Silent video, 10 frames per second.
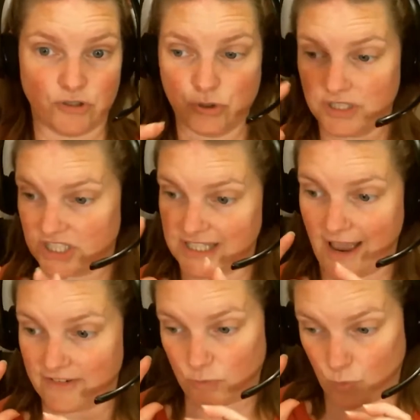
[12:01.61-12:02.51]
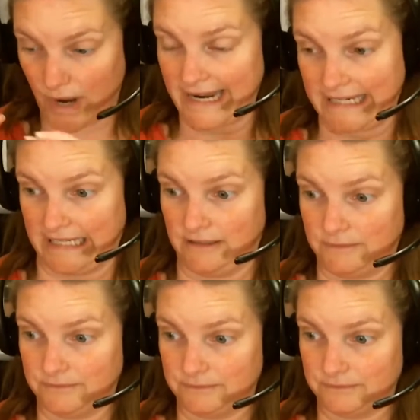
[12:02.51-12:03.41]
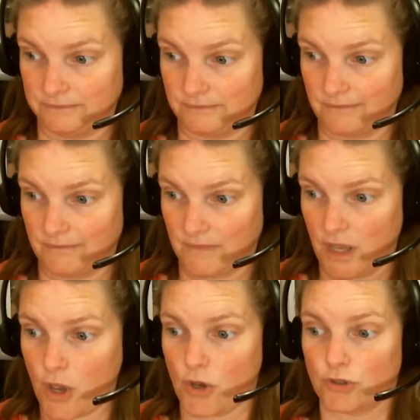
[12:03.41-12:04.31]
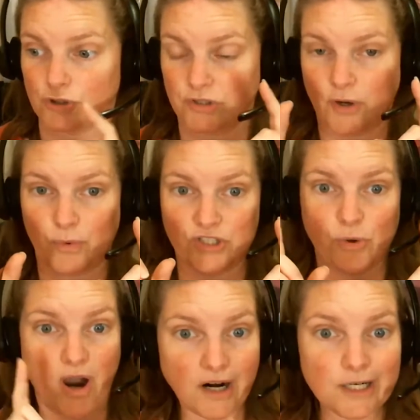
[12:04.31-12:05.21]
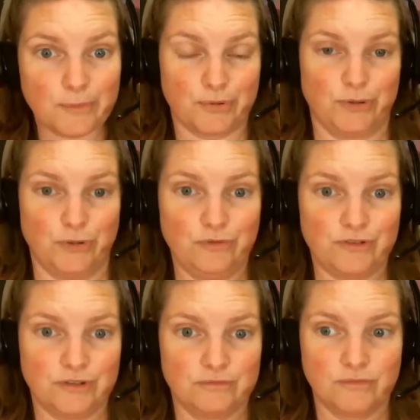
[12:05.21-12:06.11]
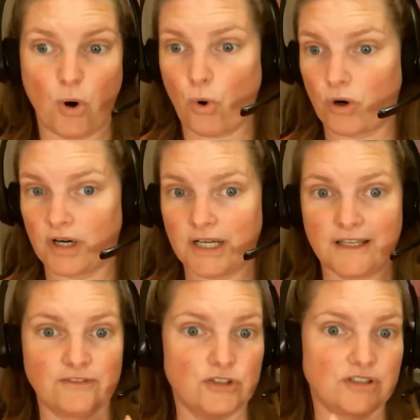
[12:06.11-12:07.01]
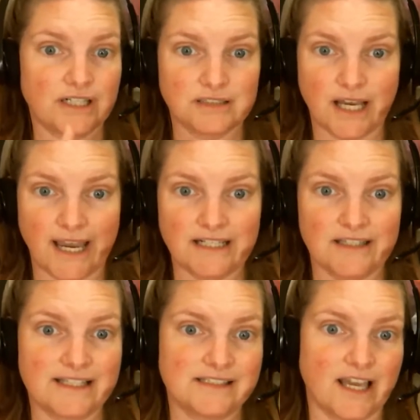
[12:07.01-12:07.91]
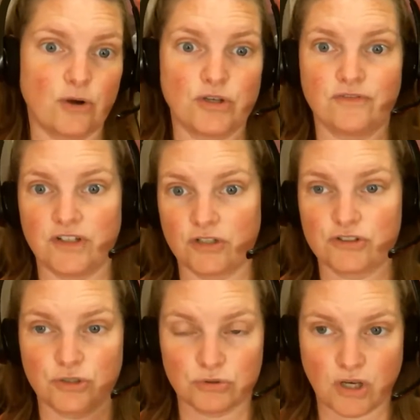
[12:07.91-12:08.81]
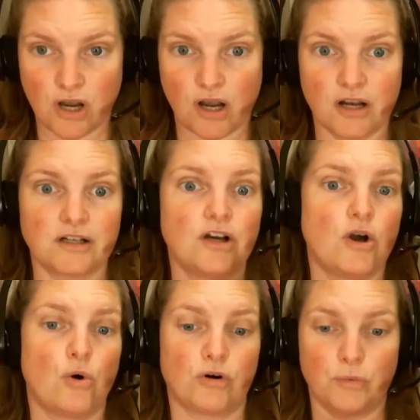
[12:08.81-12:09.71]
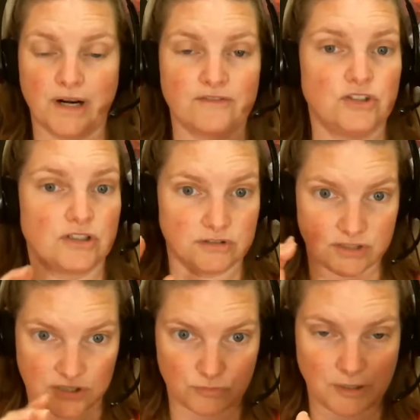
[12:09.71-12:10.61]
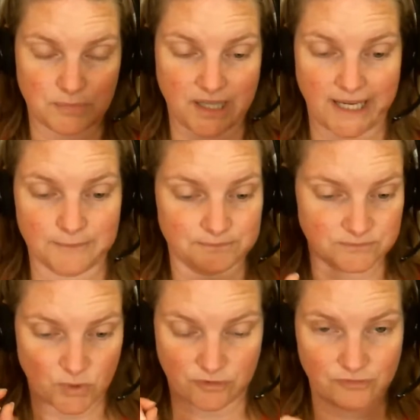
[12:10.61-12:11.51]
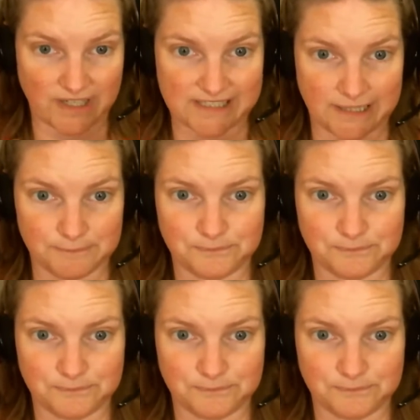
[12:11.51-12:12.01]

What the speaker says: You can just have it waiting so that when you are approved, or if you're declined and they say, oh, your video is too long or whatever, you can just reapply or fix it.